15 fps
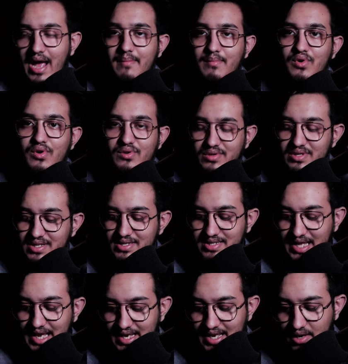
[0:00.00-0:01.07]
I'm going to the
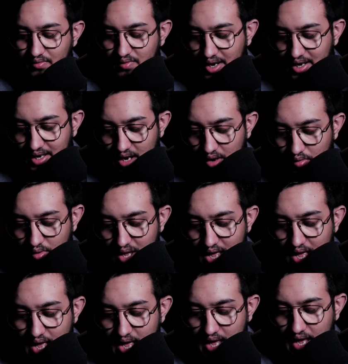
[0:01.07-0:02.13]
setting right now,
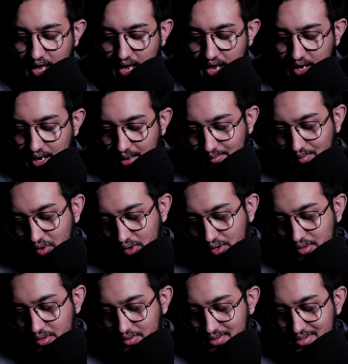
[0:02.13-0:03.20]
and I'm
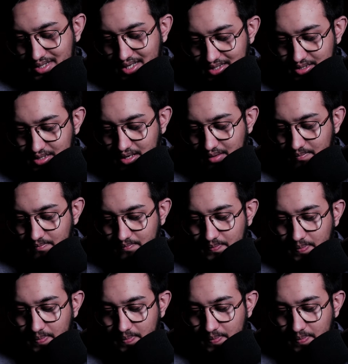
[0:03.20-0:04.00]
going to system.